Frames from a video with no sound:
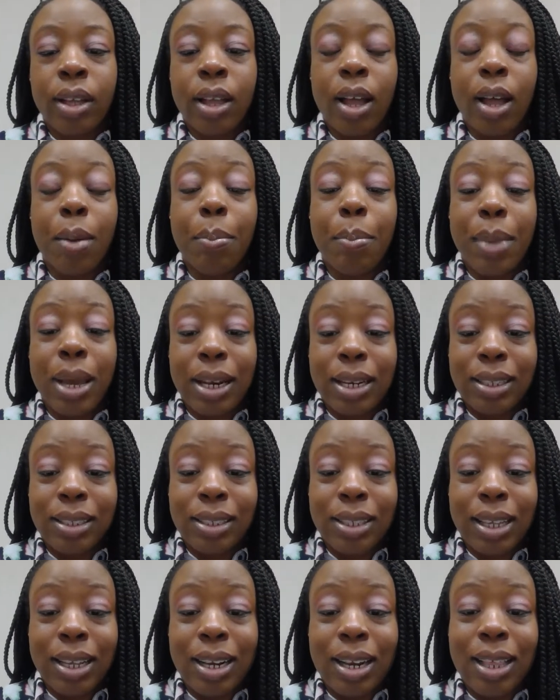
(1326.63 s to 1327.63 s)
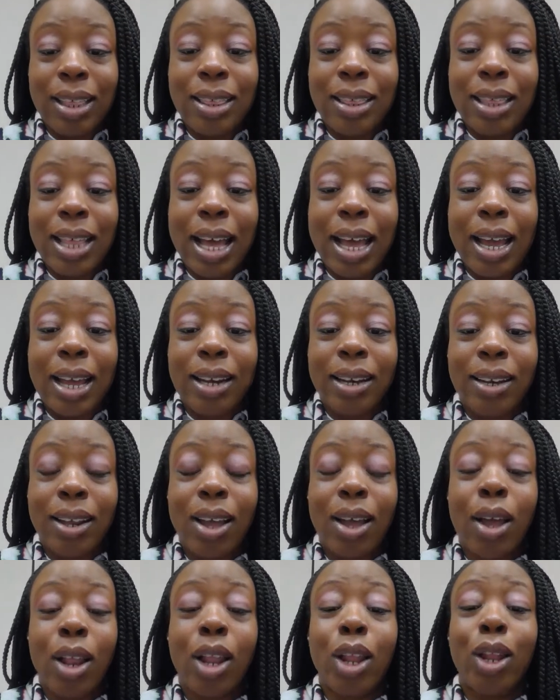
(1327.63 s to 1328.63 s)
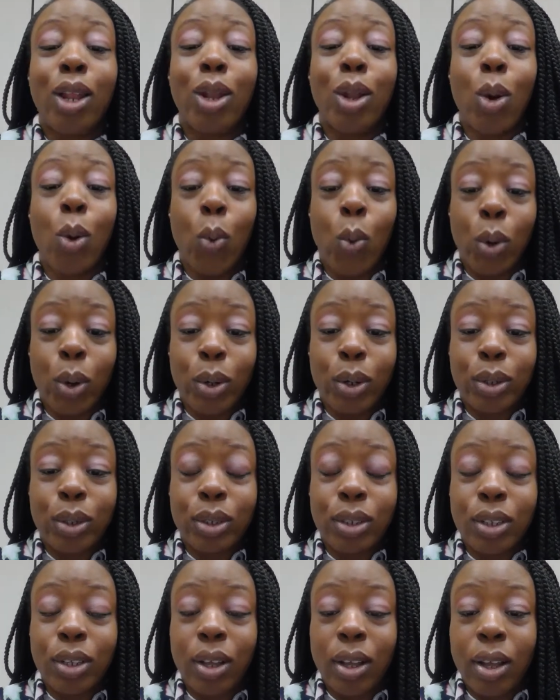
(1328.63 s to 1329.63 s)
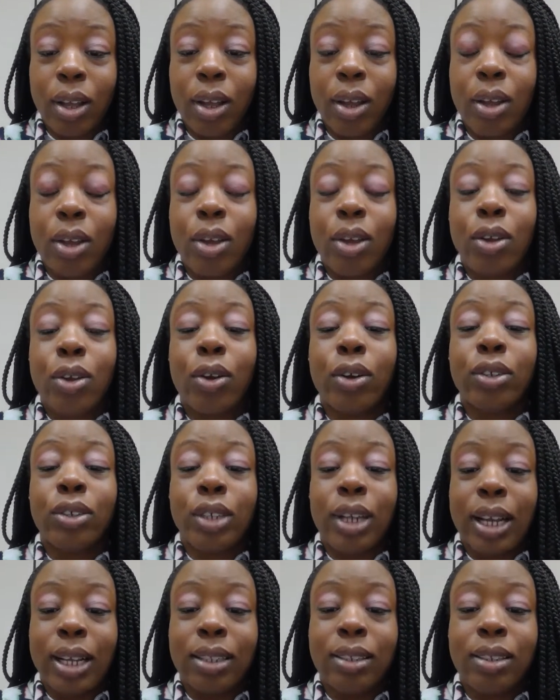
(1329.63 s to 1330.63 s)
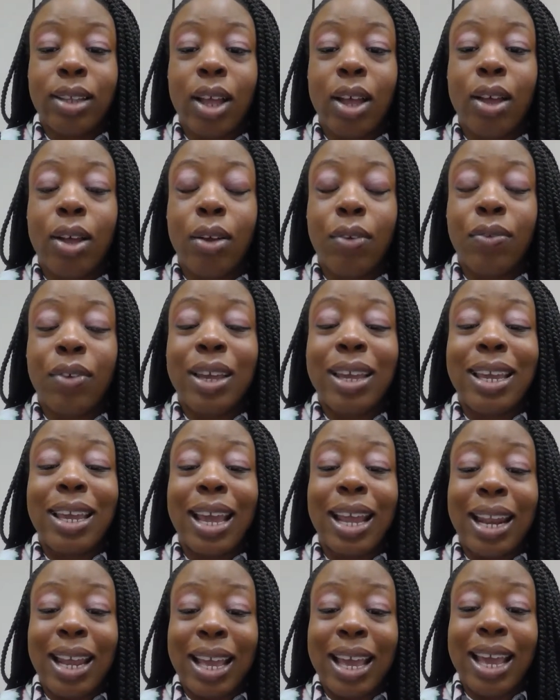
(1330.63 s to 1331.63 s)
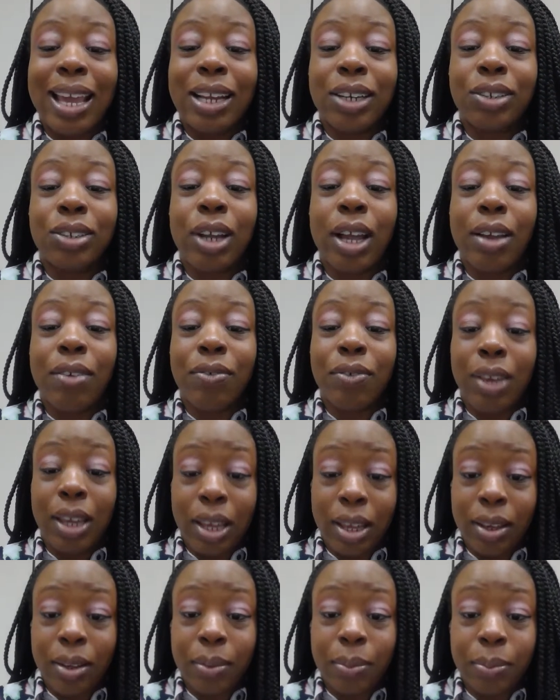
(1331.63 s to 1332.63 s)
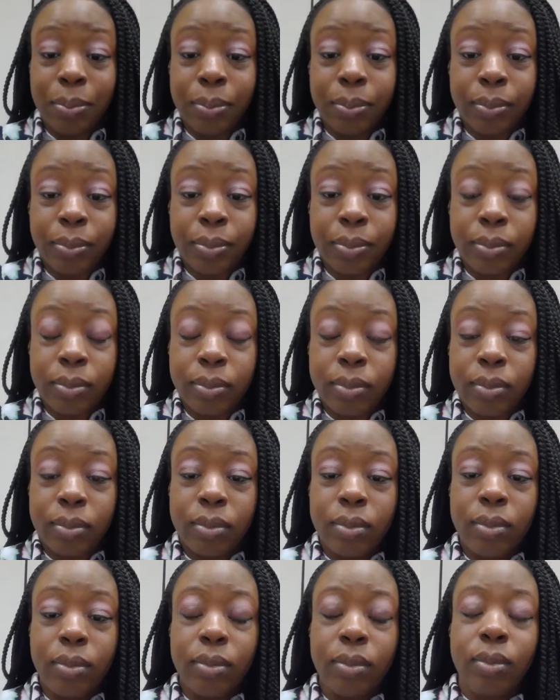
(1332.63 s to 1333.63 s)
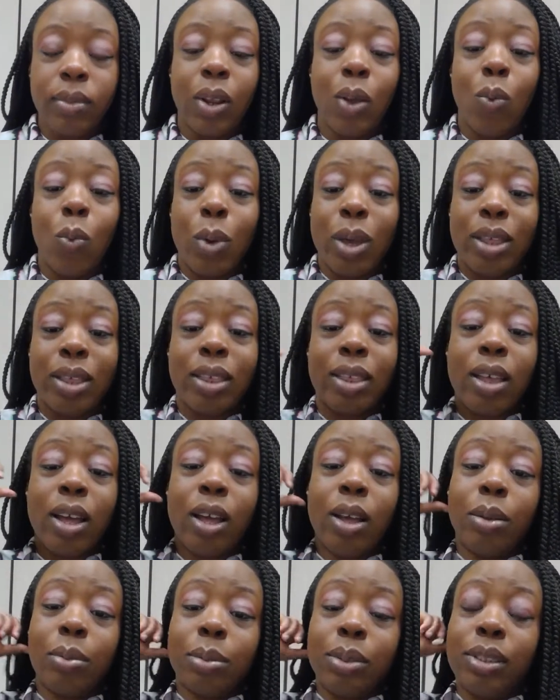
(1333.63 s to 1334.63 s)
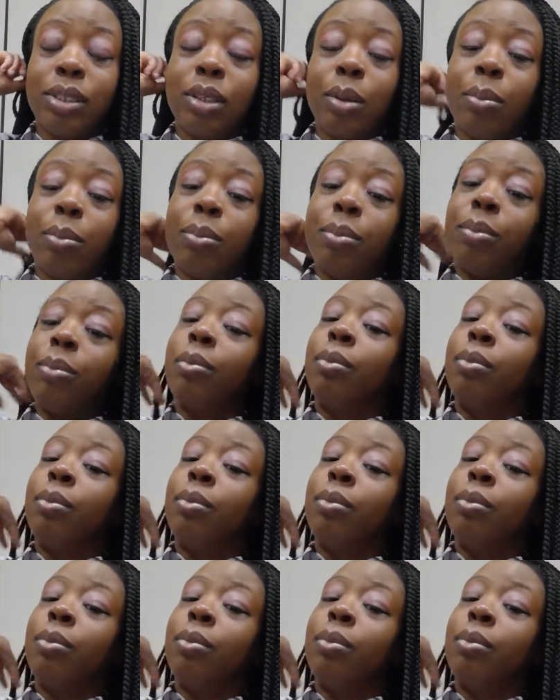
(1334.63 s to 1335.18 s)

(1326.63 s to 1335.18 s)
a medicine that lowers your chance of getting HIV with some